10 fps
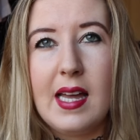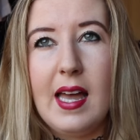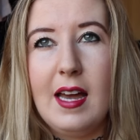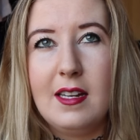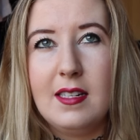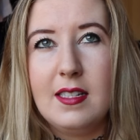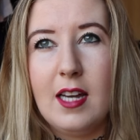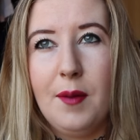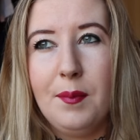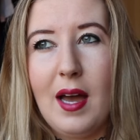and
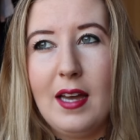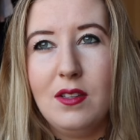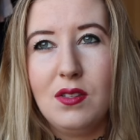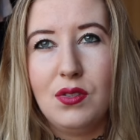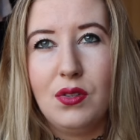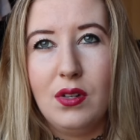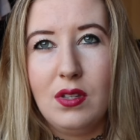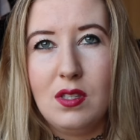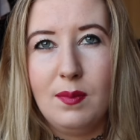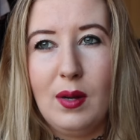I used to
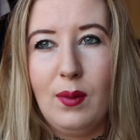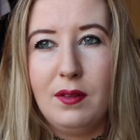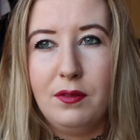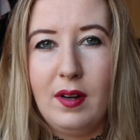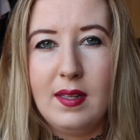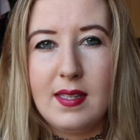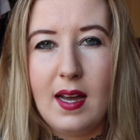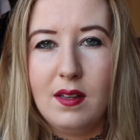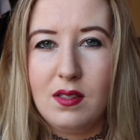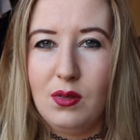go to my one friend's
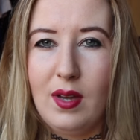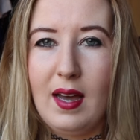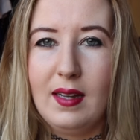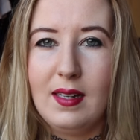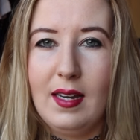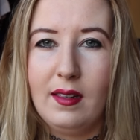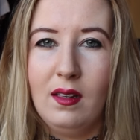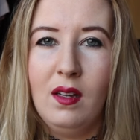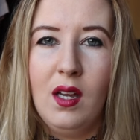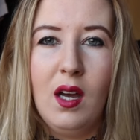house who had like